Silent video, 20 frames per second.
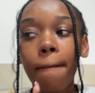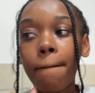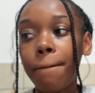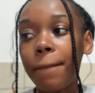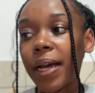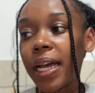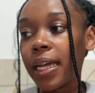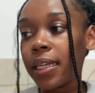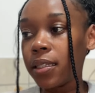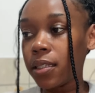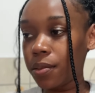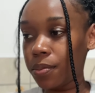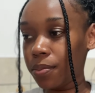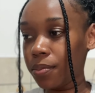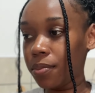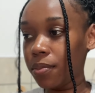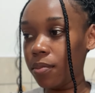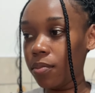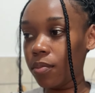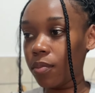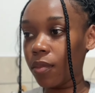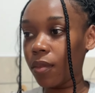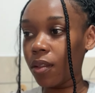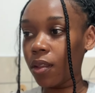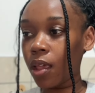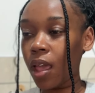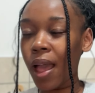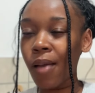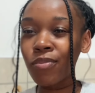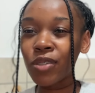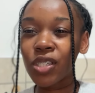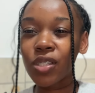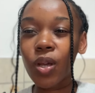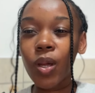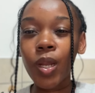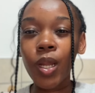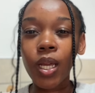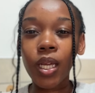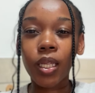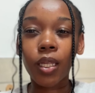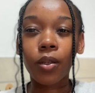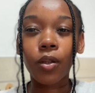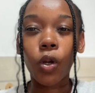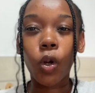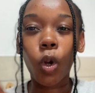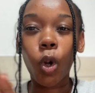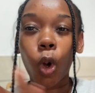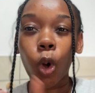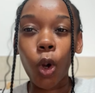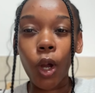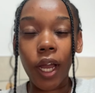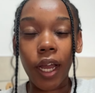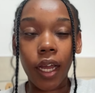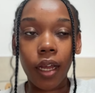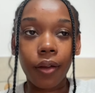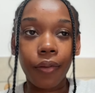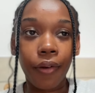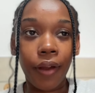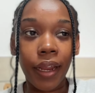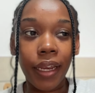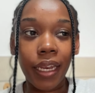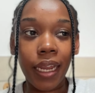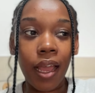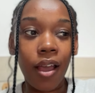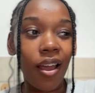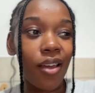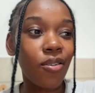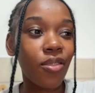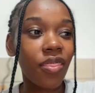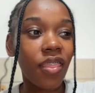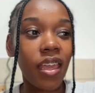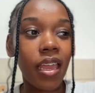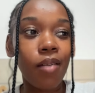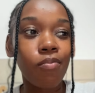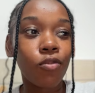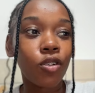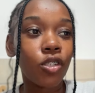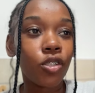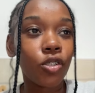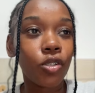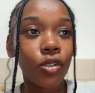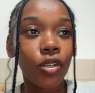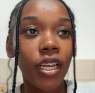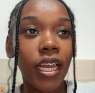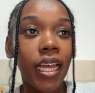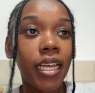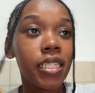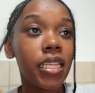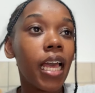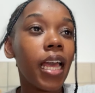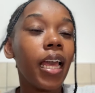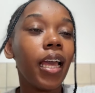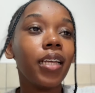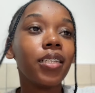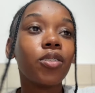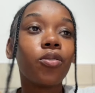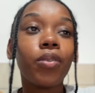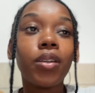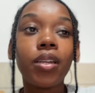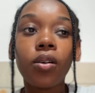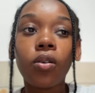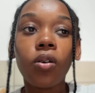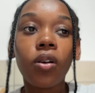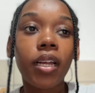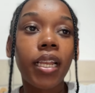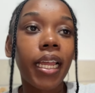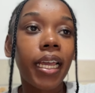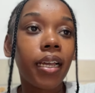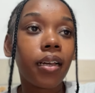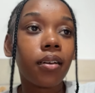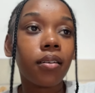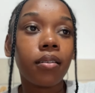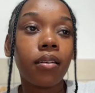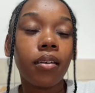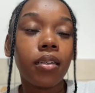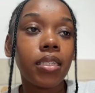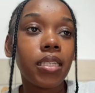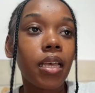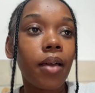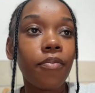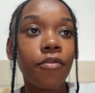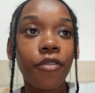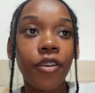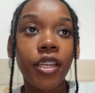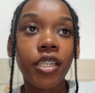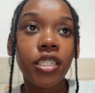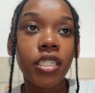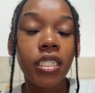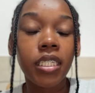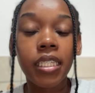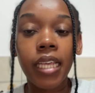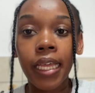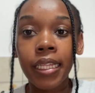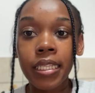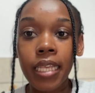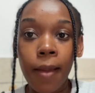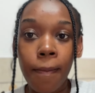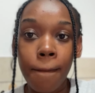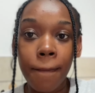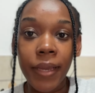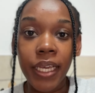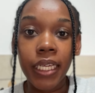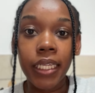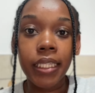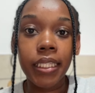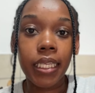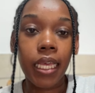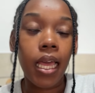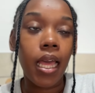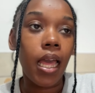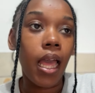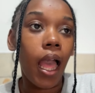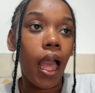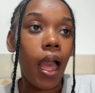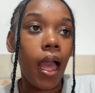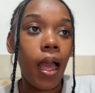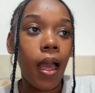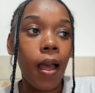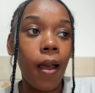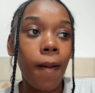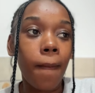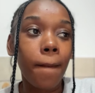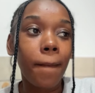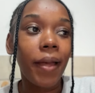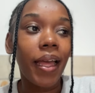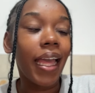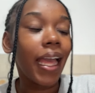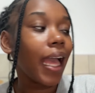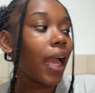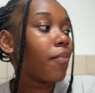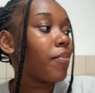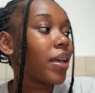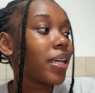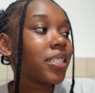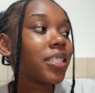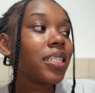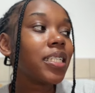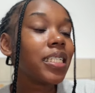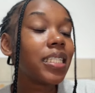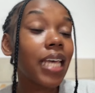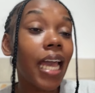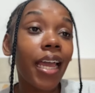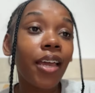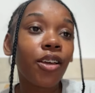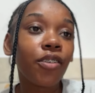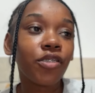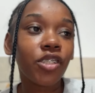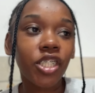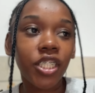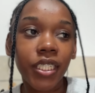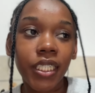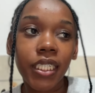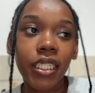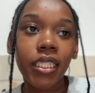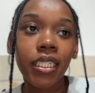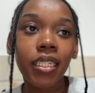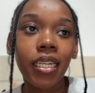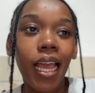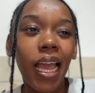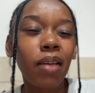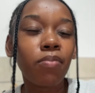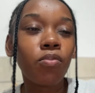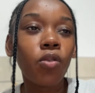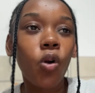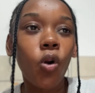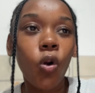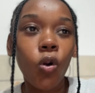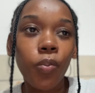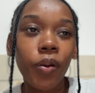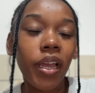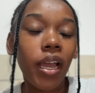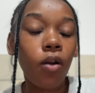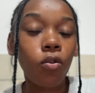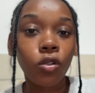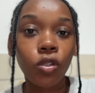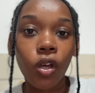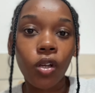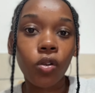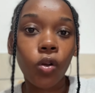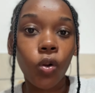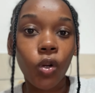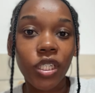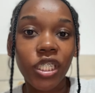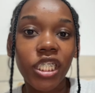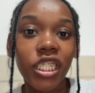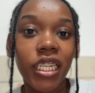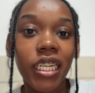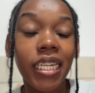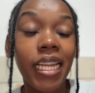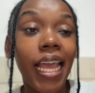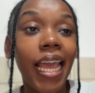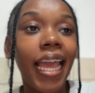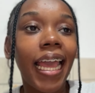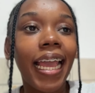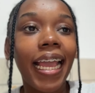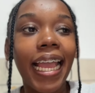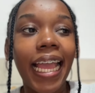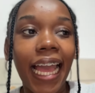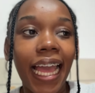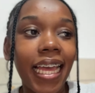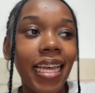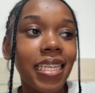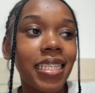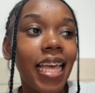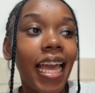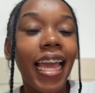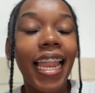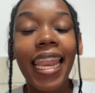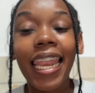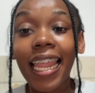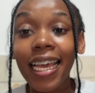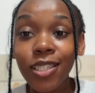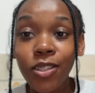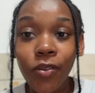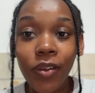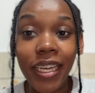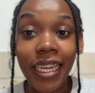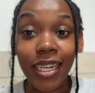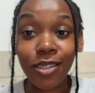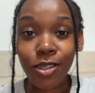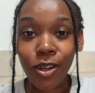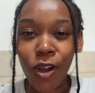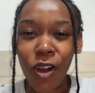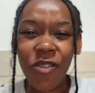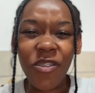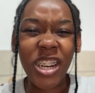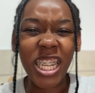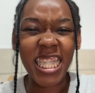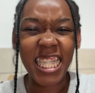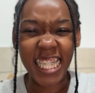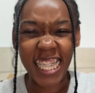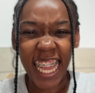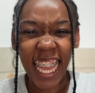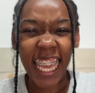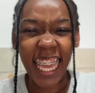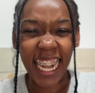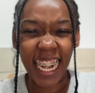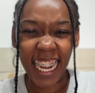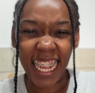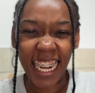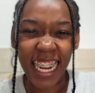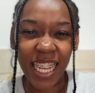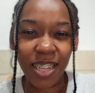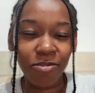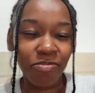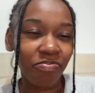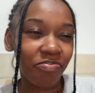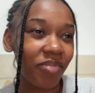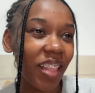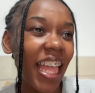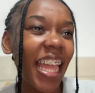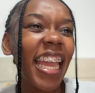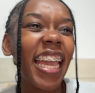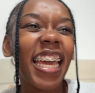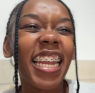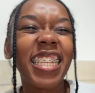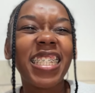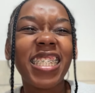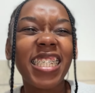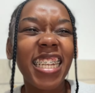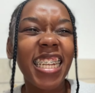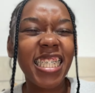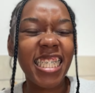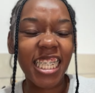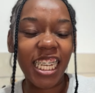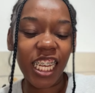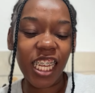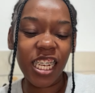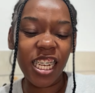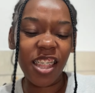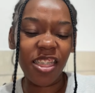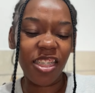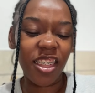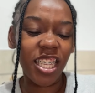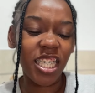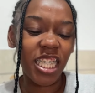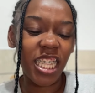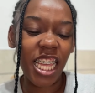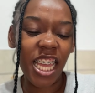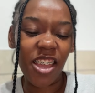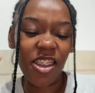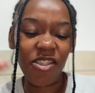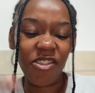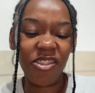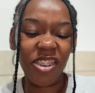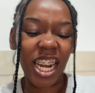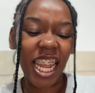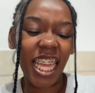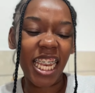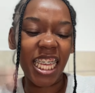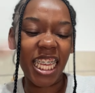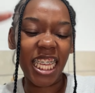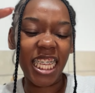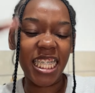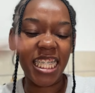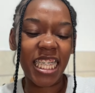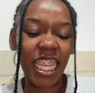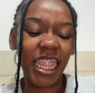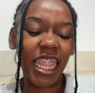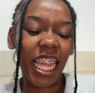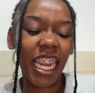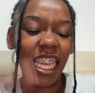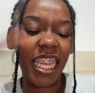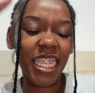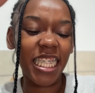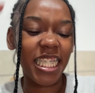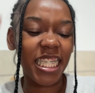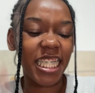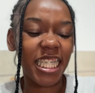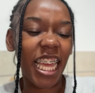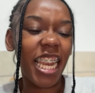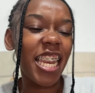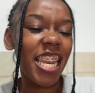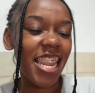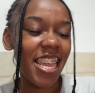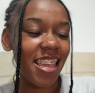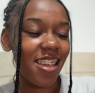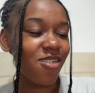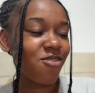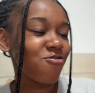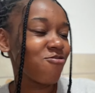But yeah, I'm just gonna cook right now. I don't think I'm gonna show you guys. Just wanna cook like some veggies and some meat. I'm actually tired of chicken. I'm hoping I will not cook chicken. Guys, last week at a conference in Yakirakane, regular chicken Thursday, Friday, Saturday, Sunday.